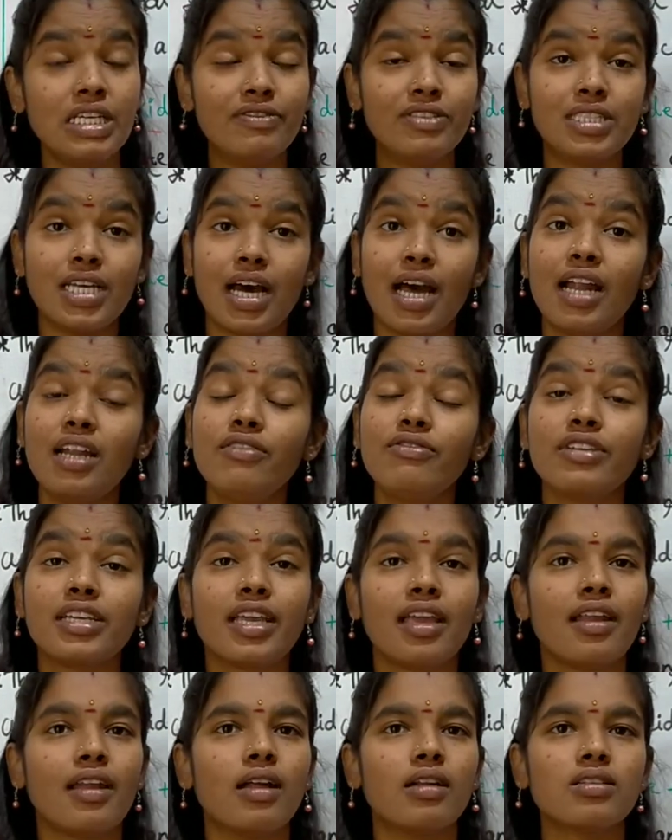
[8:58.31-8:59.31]
With that
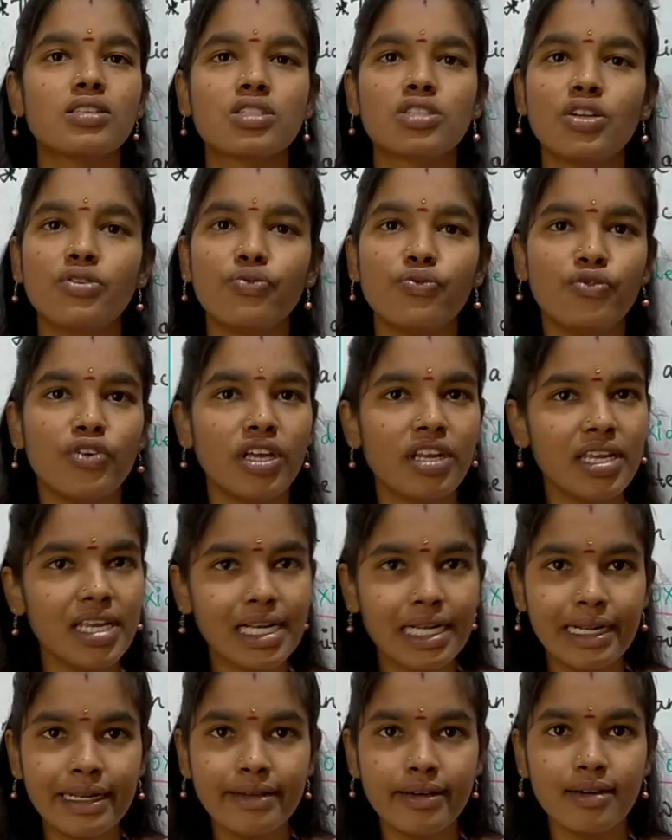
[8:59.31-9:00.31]
we can understand very
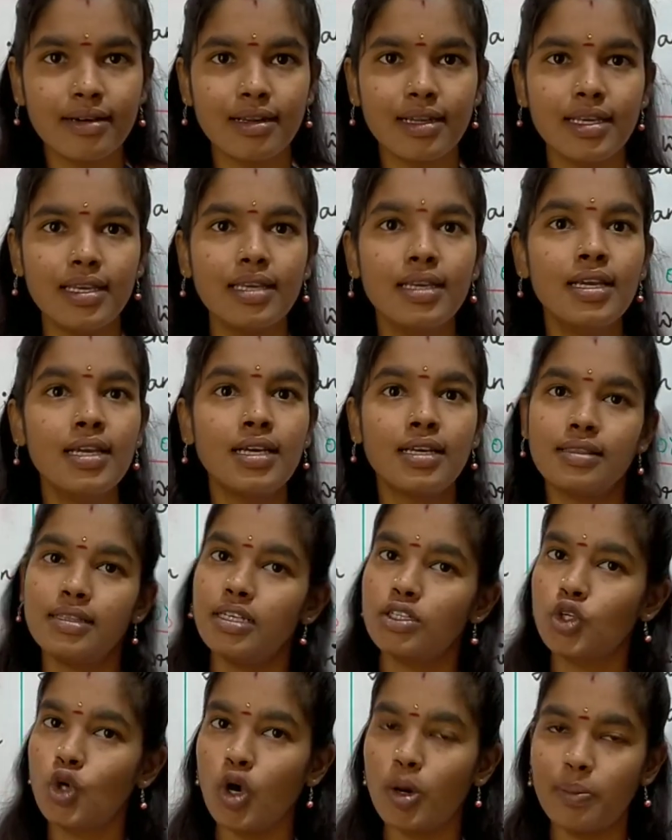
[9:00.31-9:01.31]
clearly
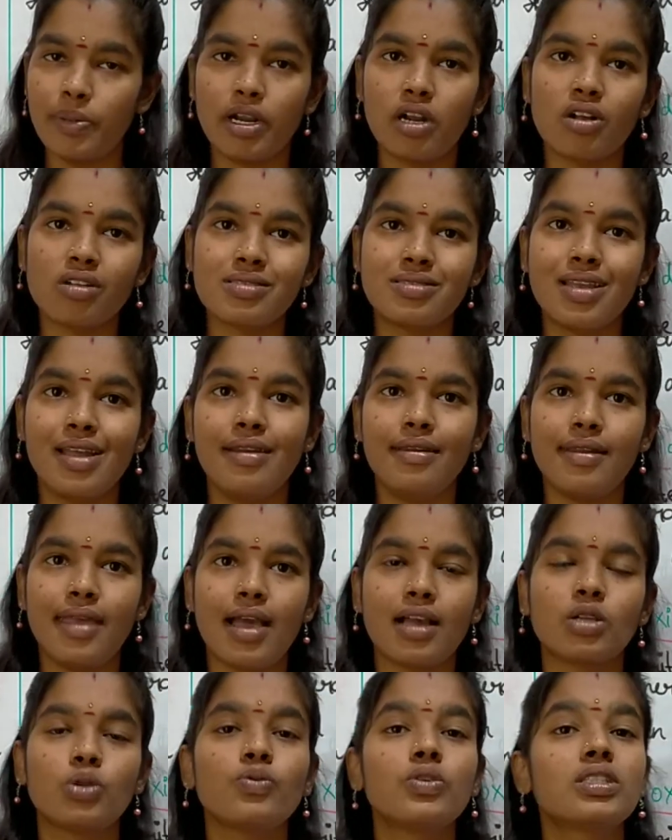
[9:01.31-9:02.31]
that copper oxide
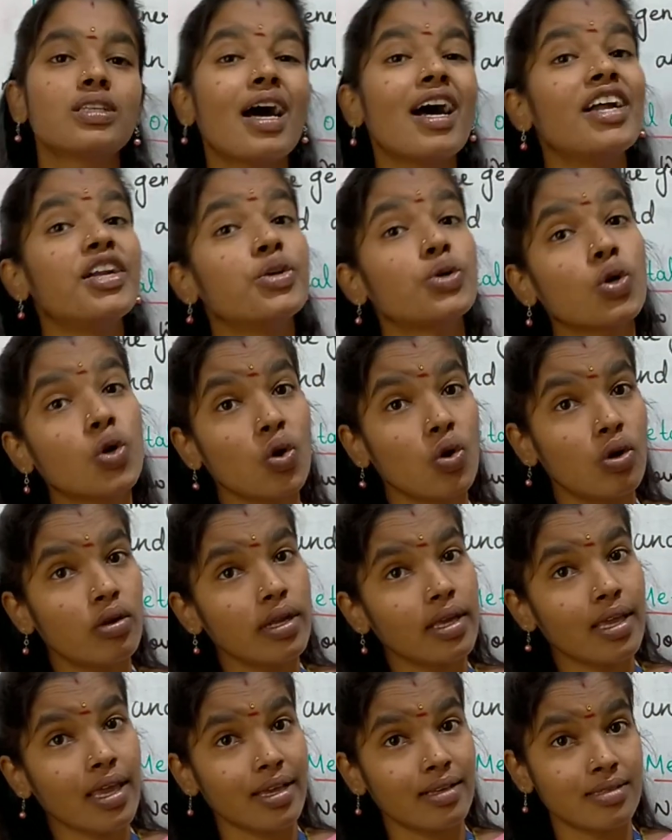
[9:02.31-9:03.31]
react with
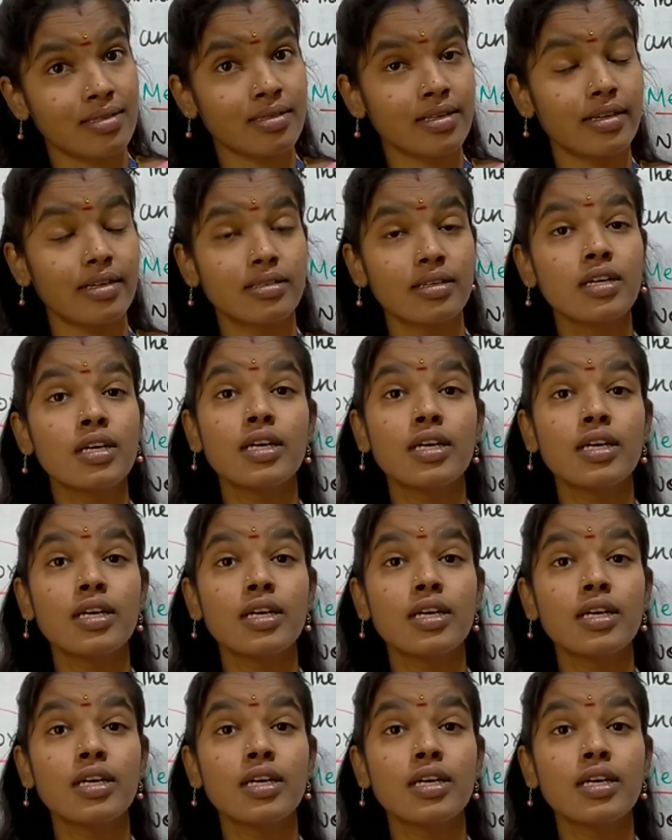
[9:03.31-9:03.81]
hydrochloric acid